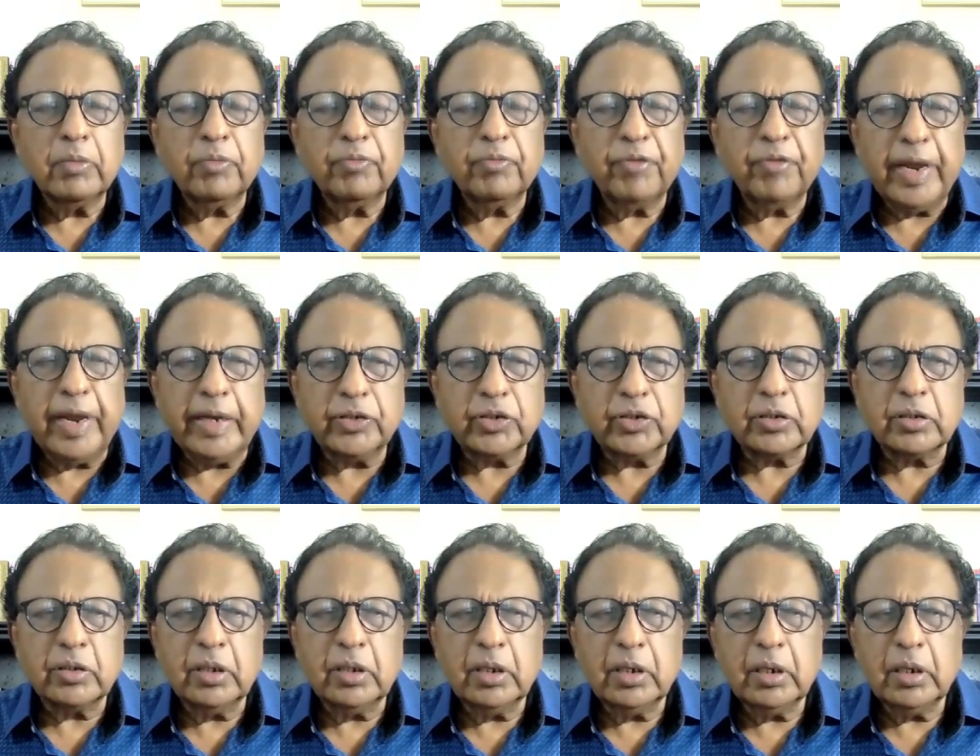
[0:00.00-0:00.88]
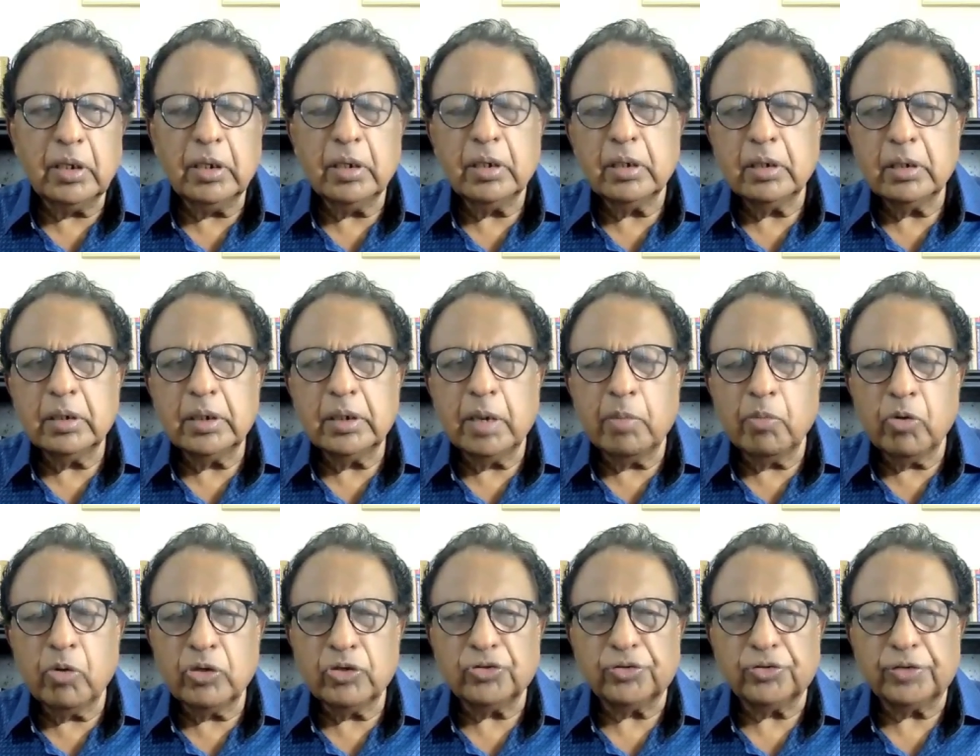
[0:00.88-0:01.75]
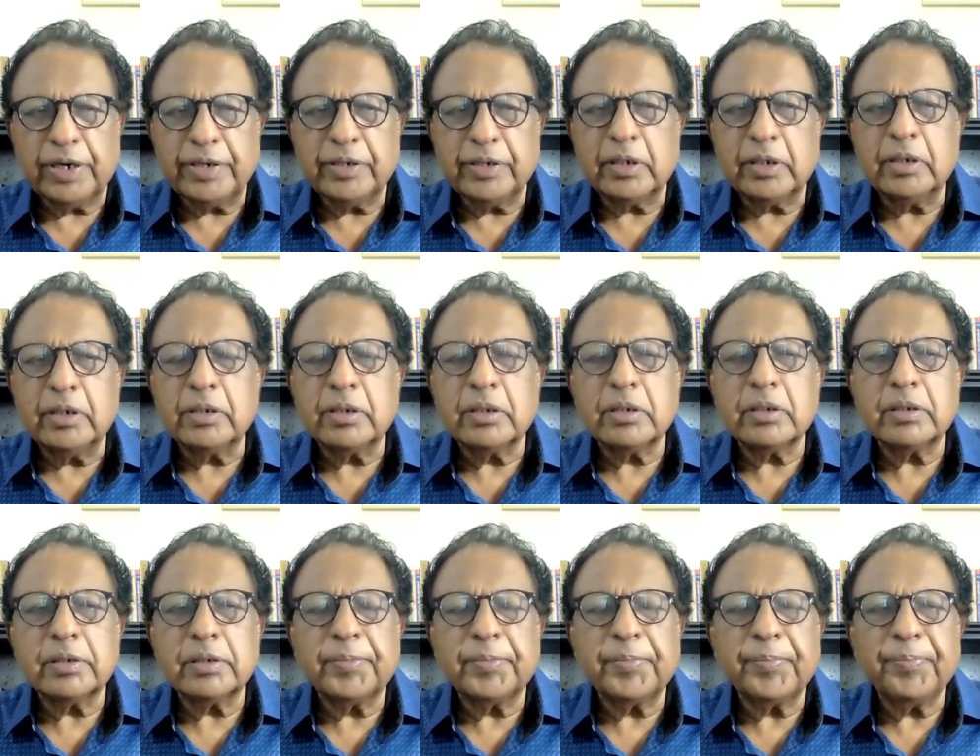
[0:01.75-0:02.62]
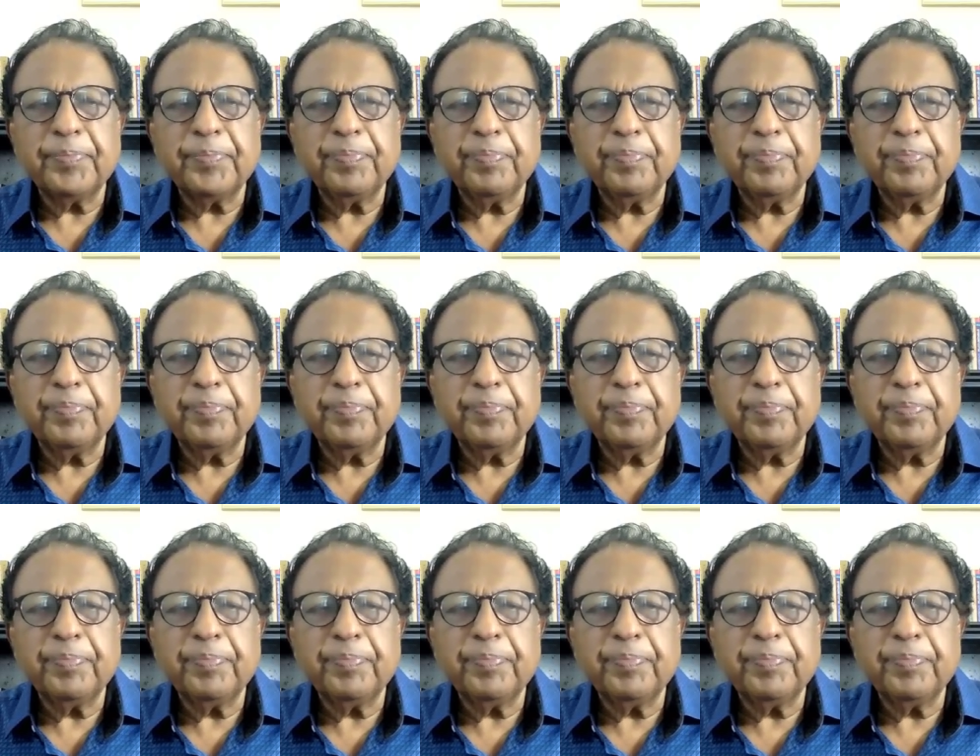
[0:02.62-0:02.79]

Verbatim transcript: faced the demonstrators.